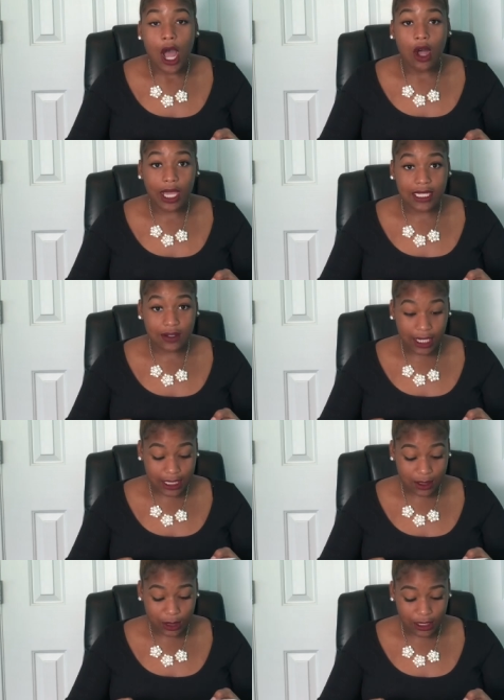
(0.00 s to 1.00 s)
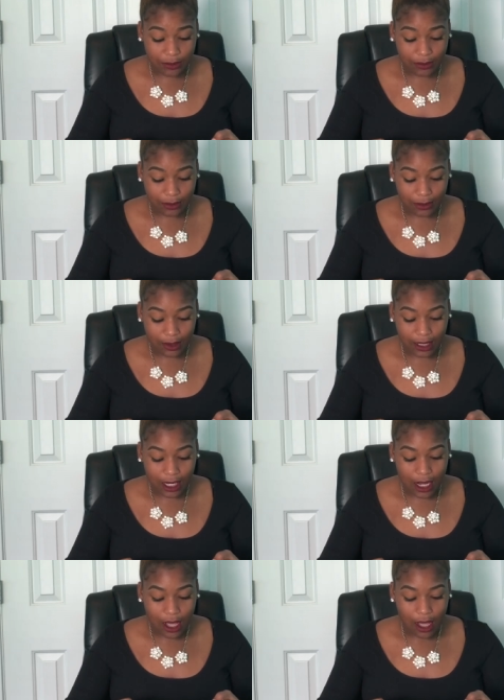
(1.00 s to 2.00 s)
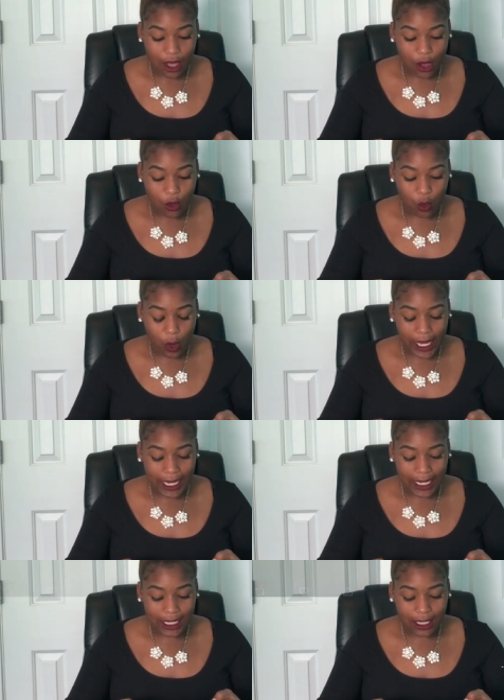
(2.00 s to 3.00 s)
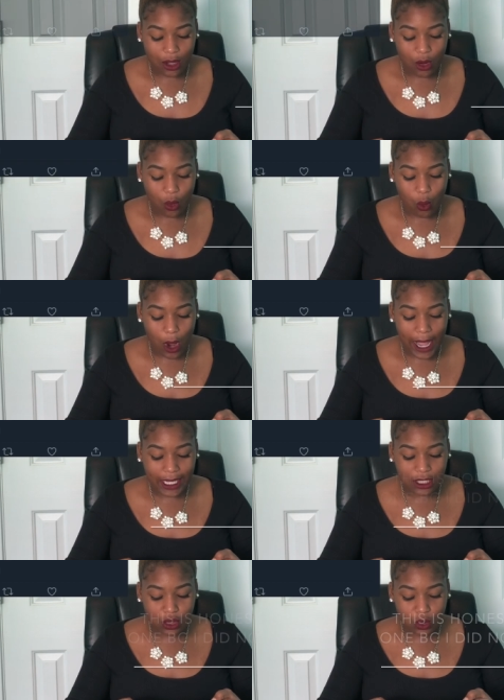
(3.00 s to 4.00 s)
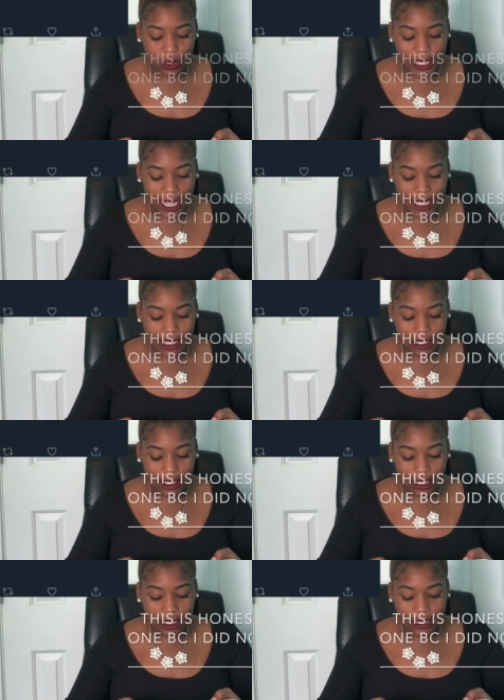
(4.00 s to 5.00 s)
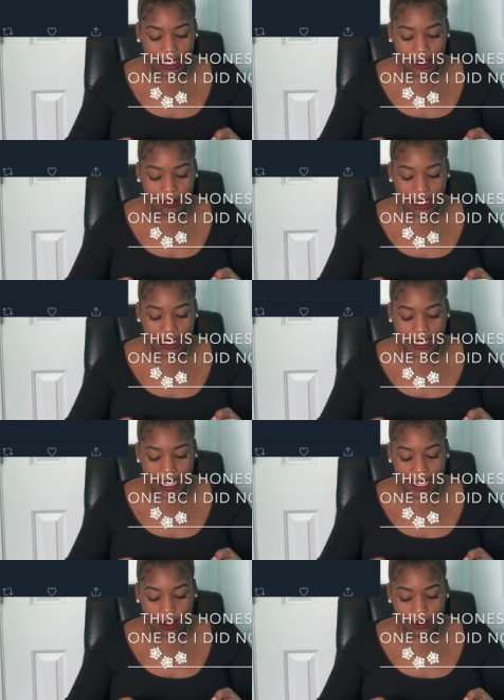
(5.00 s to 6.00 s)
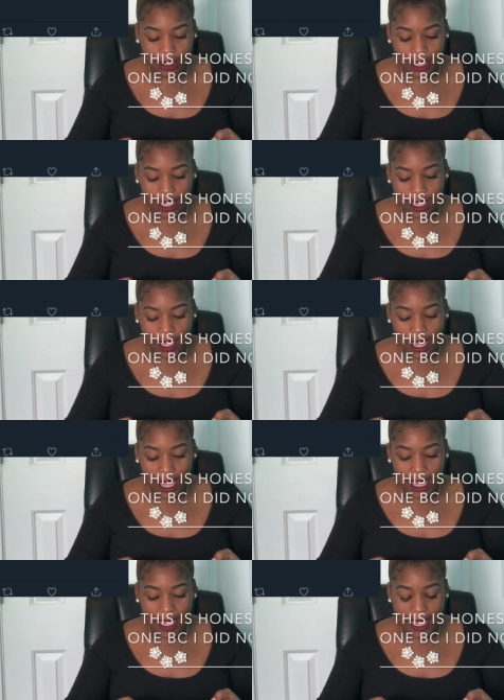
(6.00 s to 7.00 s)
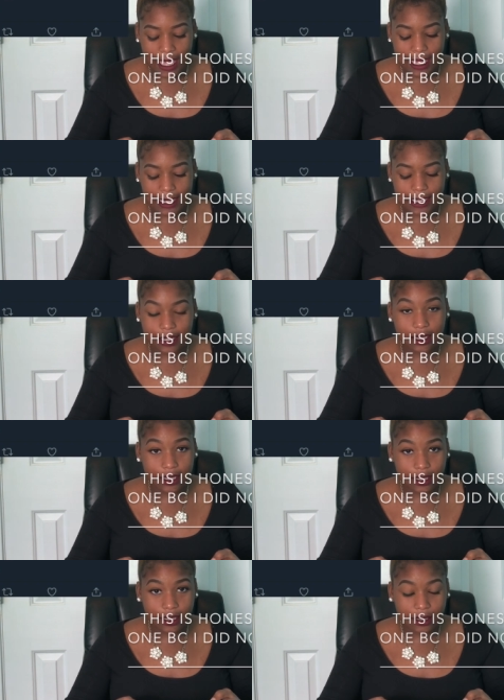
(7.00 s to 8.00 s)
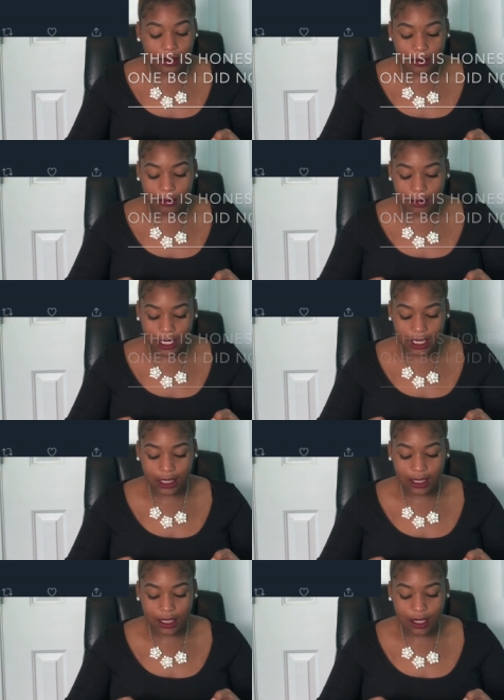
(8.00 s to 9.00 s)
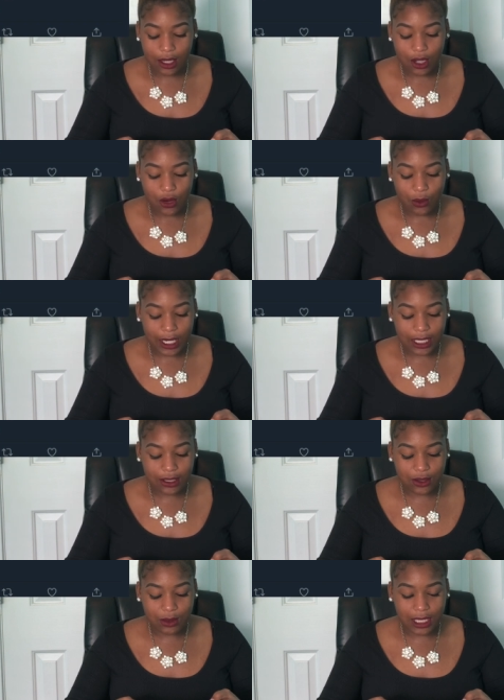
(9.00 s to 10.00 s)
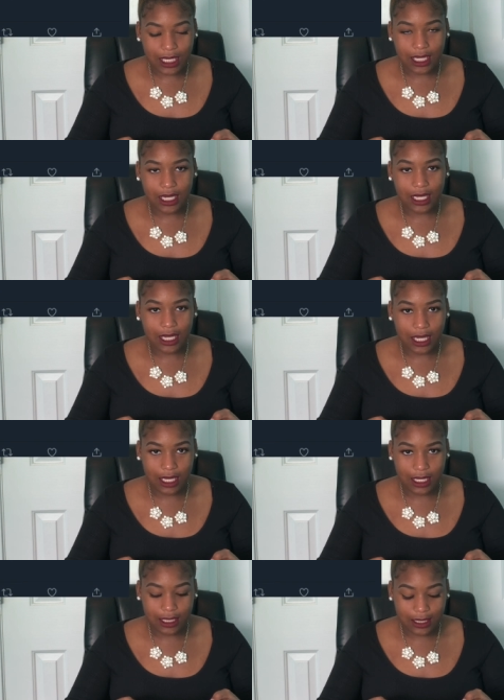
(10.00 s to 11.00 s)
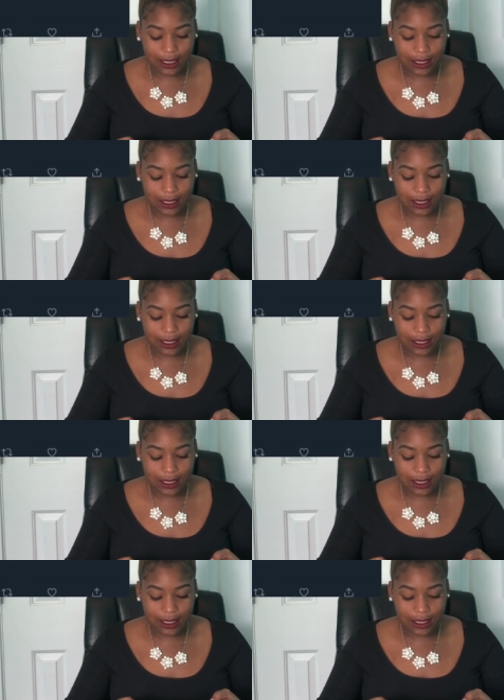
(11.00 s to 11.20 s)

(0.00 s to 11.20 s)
Okay, so next tweet. Wayne, why you gotta let me down? I had the money ready to get it.